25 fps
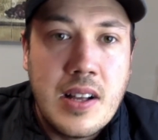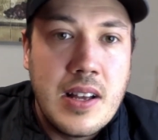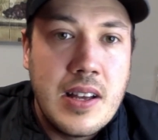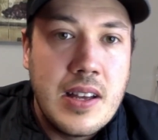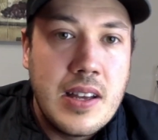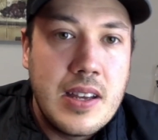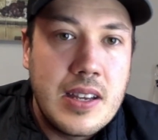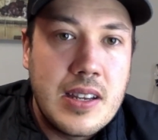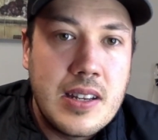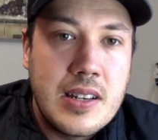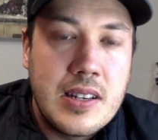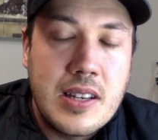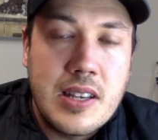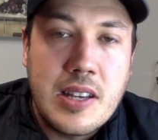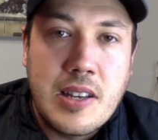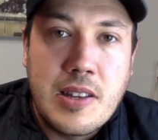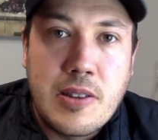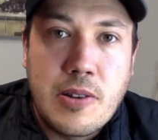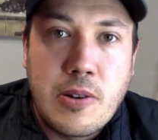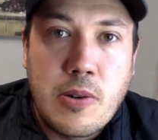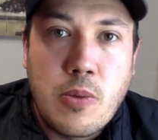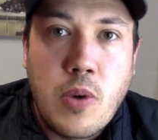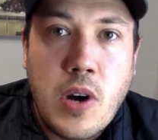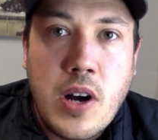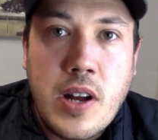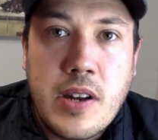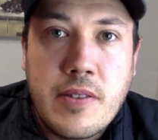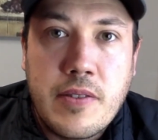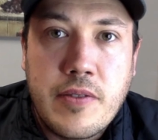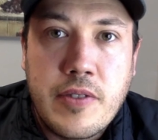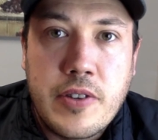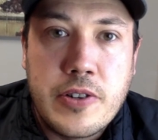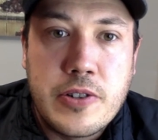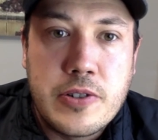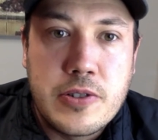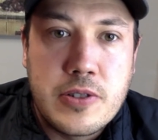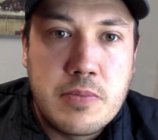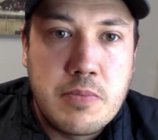in either one of
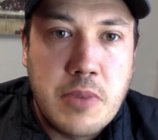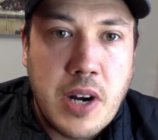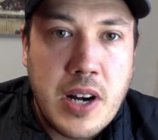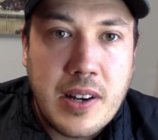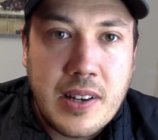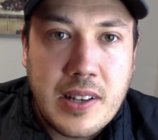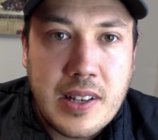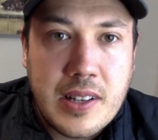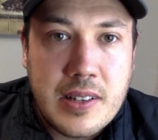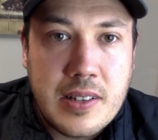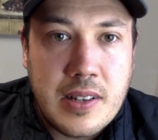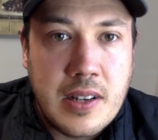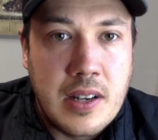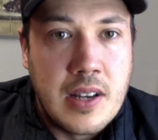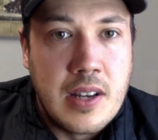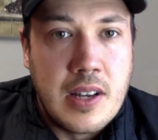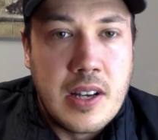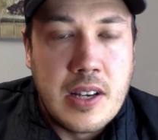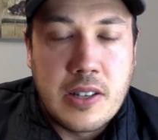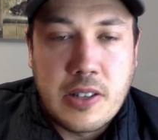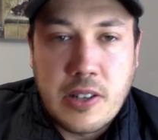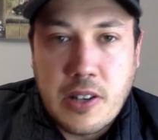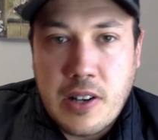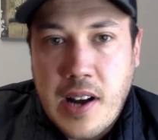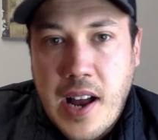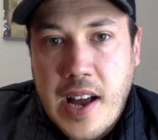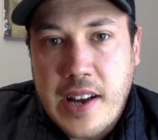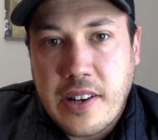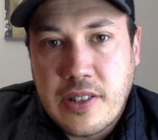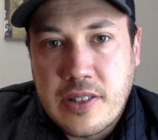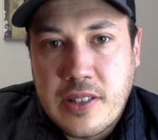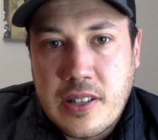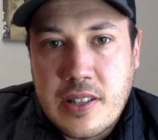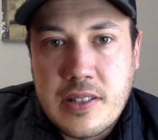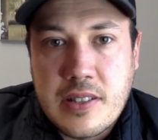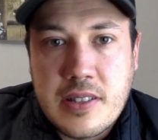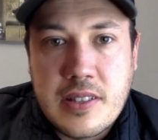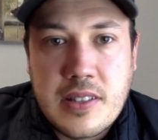those market
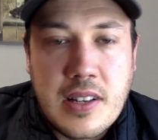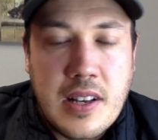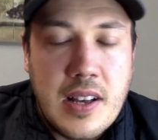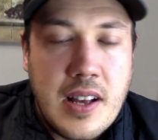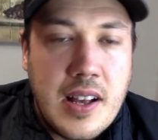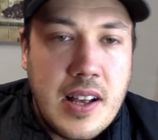corrections.